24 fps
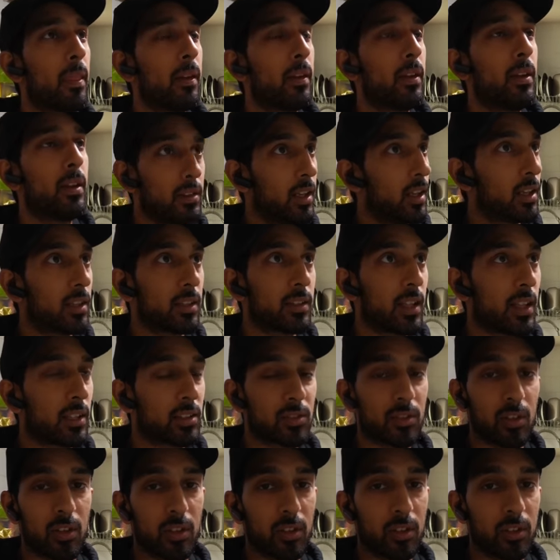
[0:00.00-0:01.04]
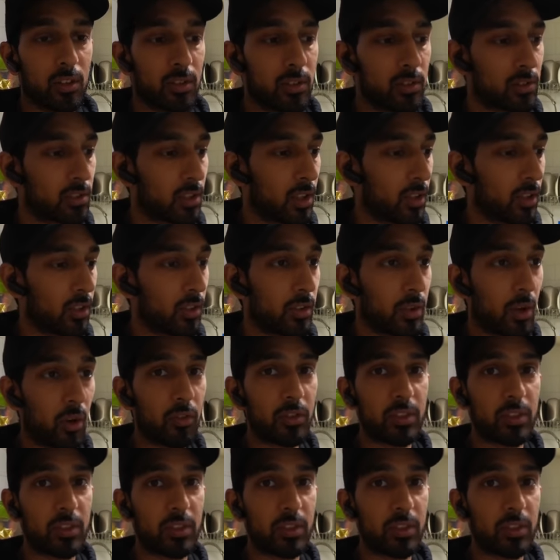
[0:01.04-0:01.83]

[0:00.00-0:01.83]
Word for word: But yeah, that's not on. So